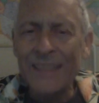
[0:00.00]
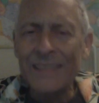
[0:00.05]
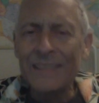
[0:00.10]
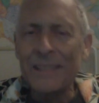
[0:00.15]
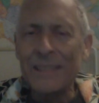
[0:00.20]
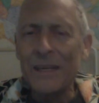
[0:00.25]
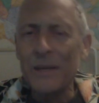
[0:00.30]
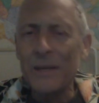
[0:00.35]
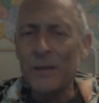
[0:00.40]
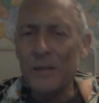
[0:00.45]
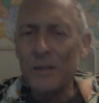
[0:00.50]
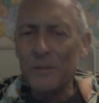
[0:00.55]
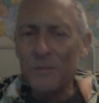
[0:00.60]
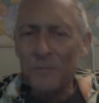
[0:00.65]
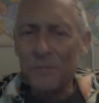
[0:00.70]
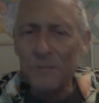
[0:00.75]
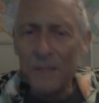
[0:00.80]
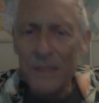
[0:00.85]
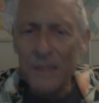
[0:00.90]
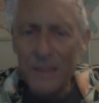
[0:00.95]
down on
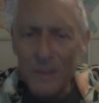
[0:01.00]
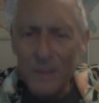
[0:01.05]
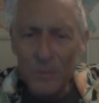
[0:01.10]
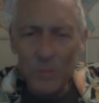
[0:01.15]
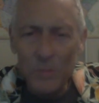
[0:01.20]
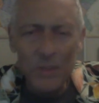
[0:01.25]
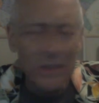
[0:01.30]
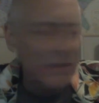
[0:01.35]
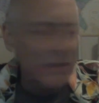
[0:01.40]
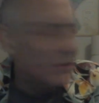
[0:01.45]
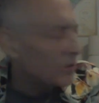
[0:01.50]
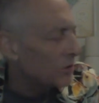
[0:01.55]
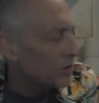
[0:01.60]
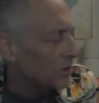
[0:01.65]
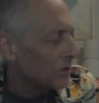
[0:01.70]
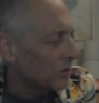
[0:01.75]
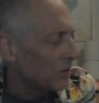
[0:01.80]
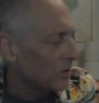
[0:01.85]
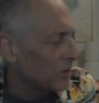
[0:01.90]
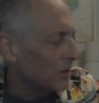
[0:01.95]
free speech,